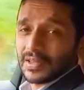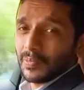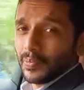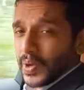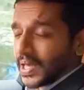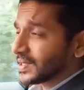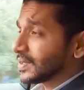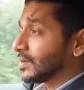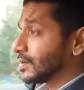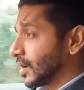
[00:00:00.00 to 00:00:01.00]
the best
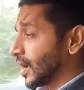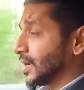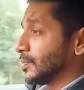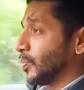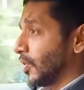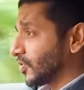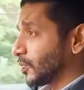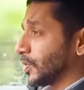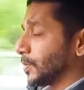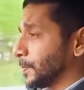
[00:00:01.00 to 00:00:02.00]
ride
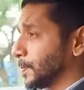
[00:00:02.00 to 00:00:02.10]
possible.